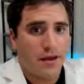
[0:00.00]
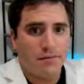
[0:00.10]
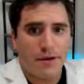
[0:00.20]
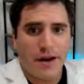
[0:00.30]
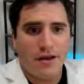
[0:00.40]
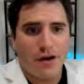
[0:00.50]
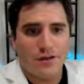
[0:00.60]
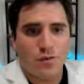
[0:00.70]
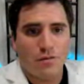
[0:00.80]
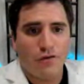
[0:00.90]
But
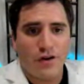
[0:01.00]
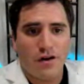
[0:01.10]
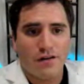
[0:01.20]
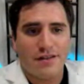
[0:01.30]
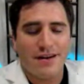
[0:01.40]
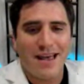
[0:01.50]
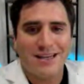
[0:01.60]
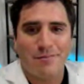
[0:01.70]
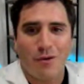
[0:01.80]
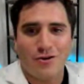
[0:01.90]
anyways, we're moving on to the
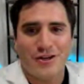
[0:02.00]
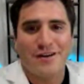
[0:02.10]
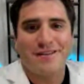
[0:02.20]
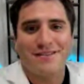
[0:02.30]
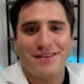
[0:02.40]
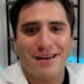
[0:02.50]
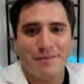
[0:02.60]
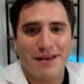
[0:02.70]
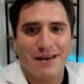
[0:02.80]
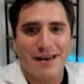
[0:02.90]
next portion of the
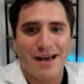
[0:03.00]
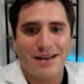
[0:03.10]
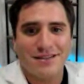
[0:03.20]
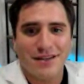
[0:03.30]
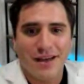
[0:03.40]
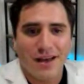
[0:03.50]
segment, guys.